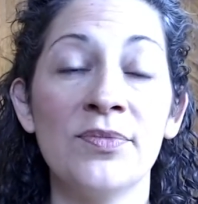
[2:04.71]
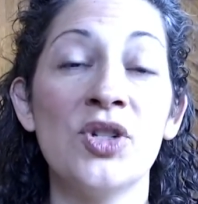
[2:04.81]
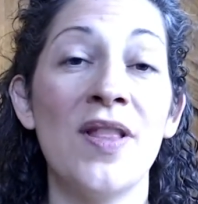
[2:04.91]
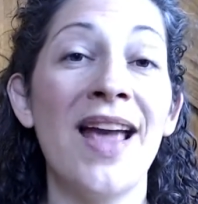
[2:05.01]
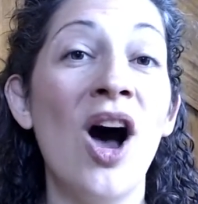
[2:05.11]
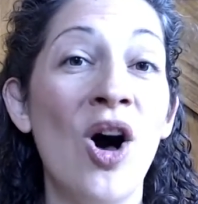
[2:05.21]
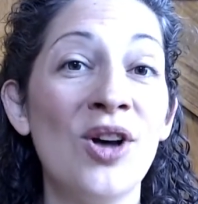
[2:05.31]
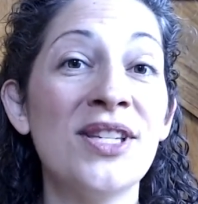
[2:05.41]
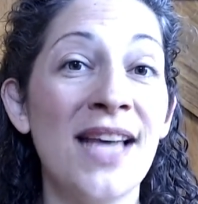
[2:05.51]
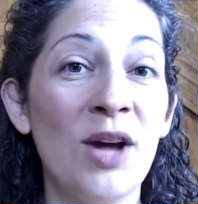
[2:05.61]
So they all
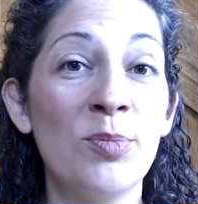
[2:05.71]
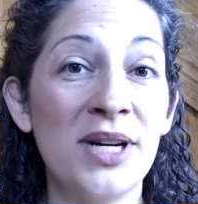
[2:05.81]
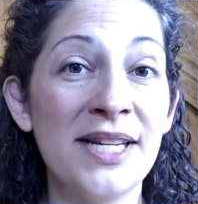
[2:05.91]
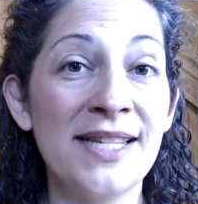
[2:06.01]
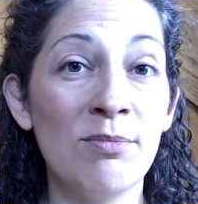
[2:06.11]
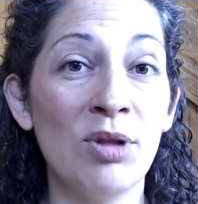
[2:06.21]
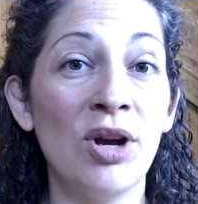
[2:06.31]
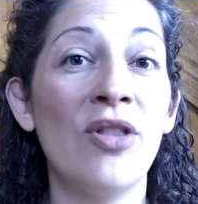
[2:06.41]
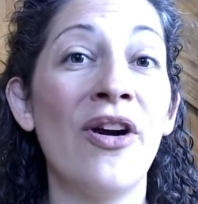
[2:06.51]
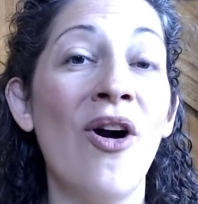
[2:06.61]
sound pretty
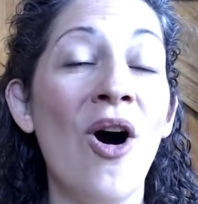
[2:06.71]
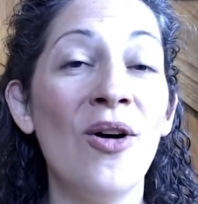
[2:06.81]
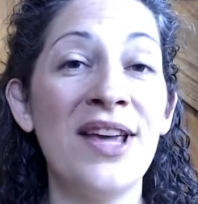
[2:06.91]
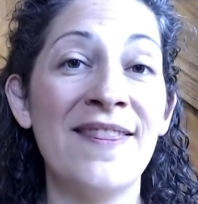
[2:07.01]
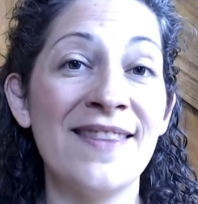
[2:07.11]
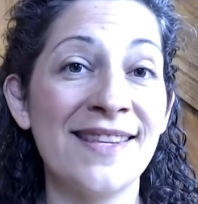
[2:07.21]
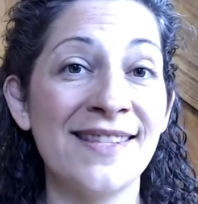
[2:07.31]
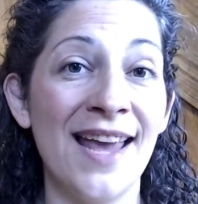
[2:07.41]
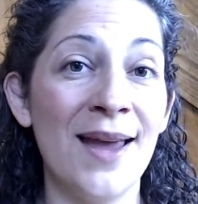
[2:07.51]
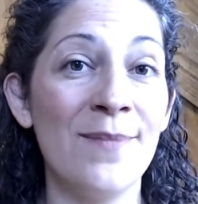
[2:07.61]
similar. They're all in the
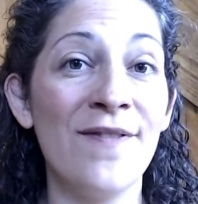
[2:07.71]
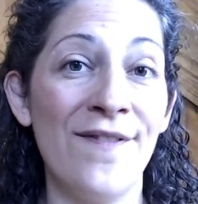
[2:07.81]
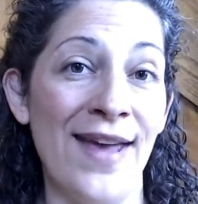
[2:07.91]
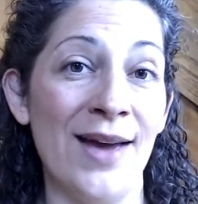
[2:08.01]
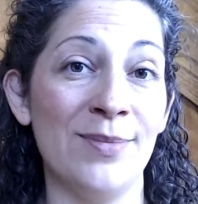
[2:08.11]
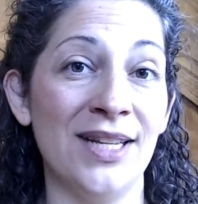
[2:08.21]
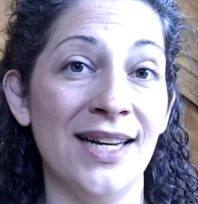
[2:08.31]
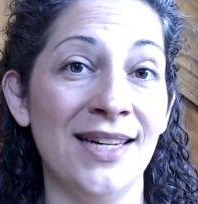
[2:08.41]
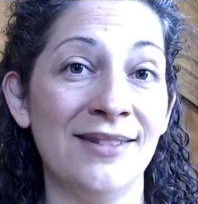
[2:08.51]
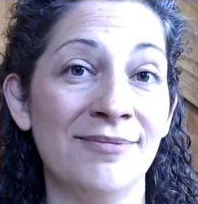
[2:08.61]
same
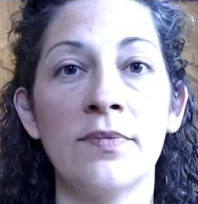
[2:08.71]
family.